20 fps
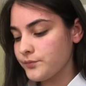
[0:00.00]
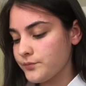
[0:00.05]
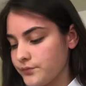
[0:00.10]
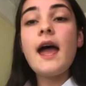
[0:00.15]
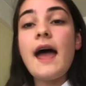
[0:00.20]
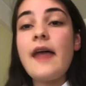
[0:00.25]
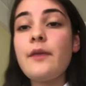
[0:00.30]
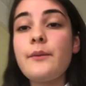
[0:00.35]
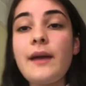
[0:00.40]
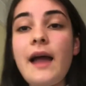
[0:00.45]

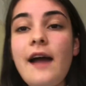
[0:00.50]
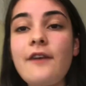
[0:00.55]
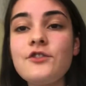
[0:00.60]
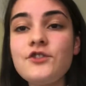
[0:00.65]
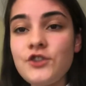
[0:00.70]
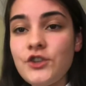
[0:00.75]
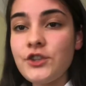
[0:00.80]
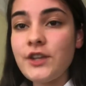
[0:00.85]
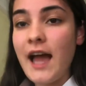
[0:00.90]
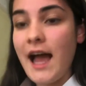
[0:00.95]
Then we have
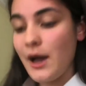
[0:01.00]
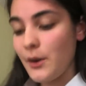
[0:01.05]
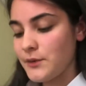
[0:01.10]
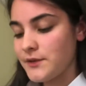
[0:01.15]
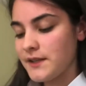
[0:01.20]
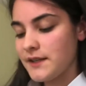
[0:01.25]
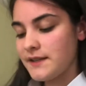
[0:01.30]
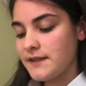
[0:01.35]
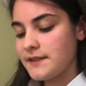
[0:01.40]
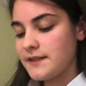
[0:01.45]
student
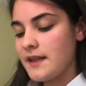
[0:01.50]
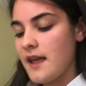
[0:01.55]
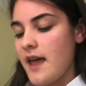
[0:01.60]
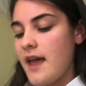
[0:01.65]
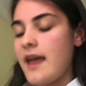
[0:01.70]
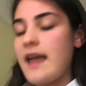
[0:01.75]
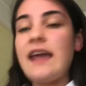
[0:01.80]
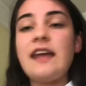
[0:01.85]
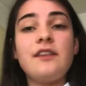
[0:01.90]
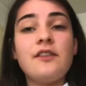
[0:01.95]
houses
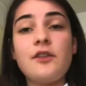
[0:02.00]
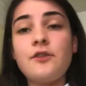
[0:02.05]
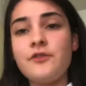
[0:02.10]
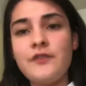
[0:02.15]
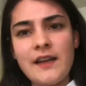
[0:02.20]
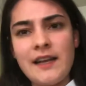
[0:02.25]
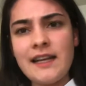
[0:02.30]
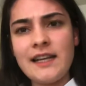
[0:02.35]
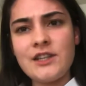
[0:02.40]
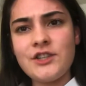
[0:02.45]
in the
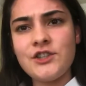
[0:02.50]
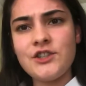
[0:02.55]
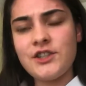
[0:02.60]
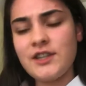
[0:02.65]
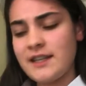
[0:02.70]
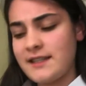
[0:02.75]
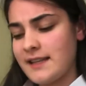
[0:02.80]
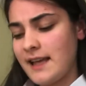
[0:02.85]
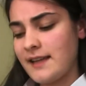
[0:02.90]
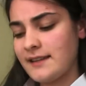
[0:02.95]
village,
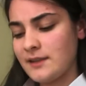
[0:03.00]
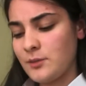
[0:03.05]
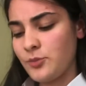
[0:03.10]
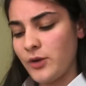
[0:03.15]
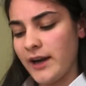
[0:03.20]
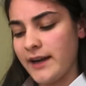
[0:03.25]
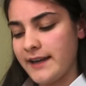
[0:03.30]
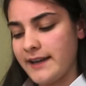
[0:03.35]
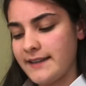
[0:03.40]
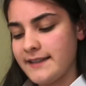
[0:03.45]
it says in
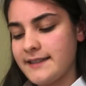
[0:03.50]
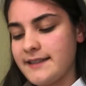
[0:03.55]
brackets.